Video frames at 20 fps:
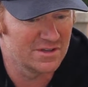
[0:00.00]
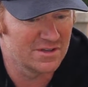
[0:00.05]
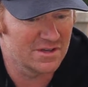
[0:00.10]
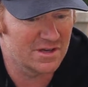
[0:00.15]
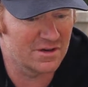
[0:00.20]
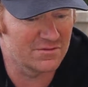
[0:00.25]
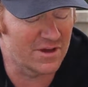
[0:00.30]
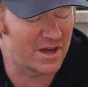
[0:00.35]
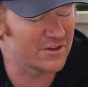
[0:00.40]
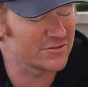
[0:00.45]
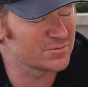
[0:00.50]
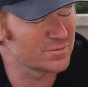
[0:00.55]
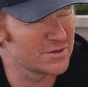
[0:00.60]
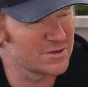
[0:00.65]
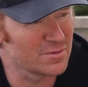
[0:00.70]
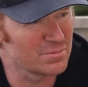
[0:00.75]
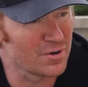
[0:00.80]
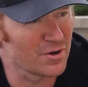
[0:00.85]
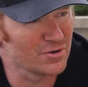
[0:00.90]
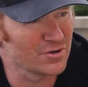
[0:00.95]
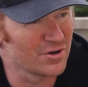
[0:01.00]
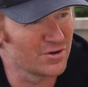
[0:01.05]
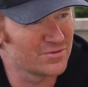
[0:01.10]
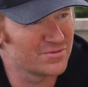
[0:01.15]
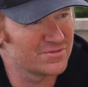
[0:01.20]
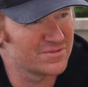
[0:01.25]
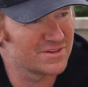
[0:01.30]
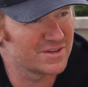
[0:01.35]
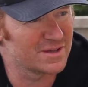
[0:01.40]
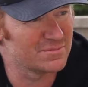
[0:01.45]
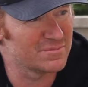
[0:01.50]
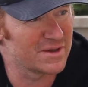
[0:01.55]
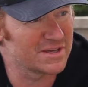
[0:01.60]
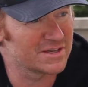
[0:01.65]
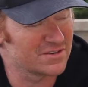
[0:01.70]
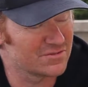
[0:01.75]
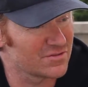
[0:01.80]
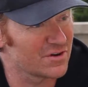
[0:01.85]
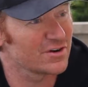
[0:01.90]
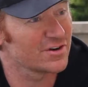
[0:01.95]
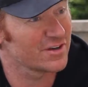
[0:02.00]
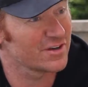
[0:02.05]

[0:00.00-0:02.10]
of Aspen to polo and make it very